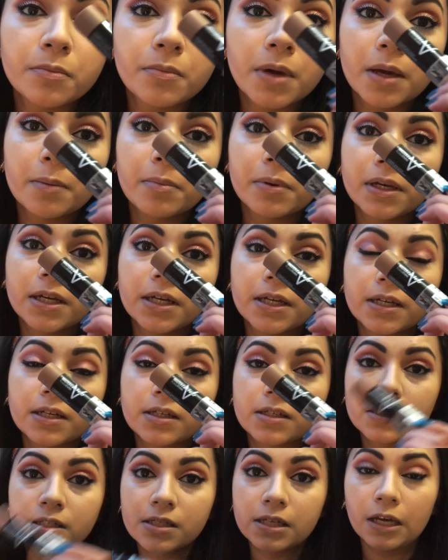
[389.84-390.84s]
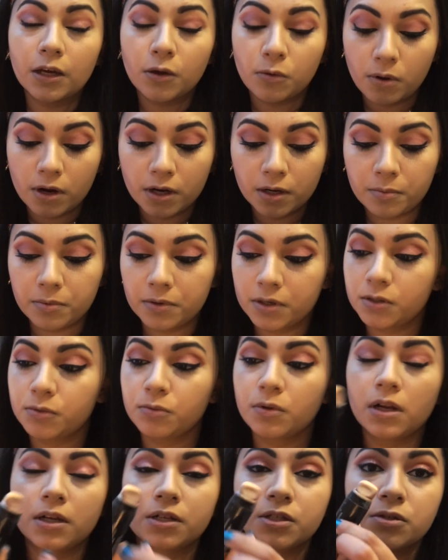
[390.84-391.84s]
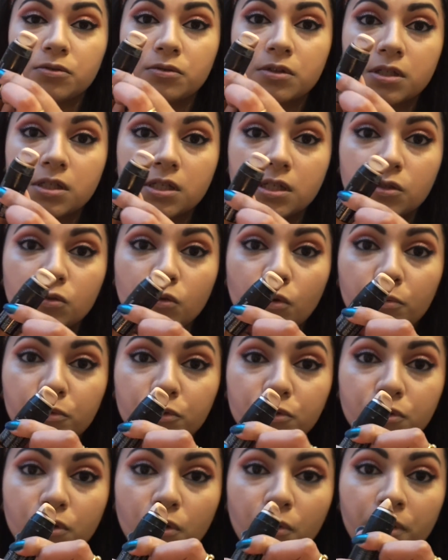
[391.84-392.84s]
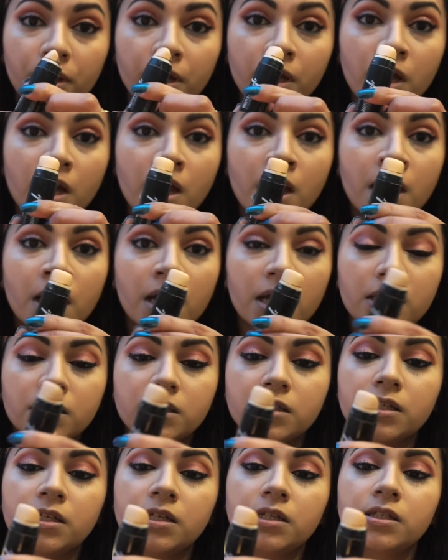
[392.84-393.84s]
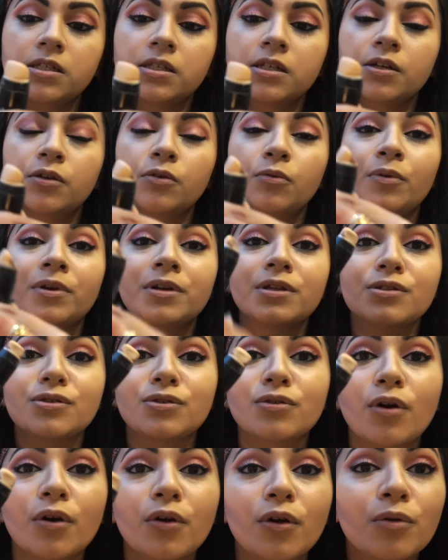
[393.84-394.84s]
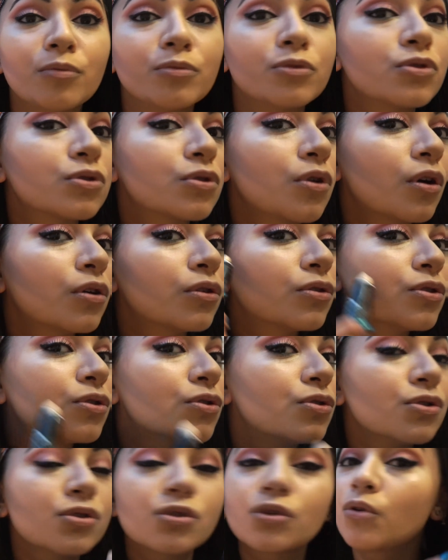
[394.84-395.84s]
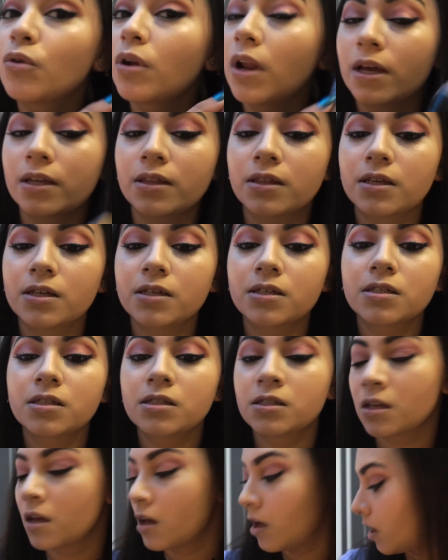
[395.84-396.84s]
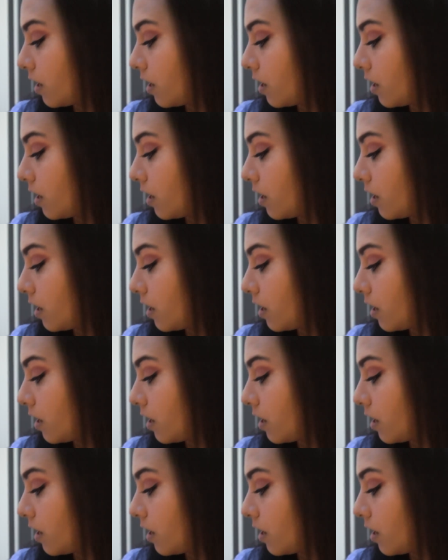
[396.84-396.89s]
Maybelline stick quite a bit as well. As you can see, it's almost going. It's easier when it's not almost gone because you just go like this,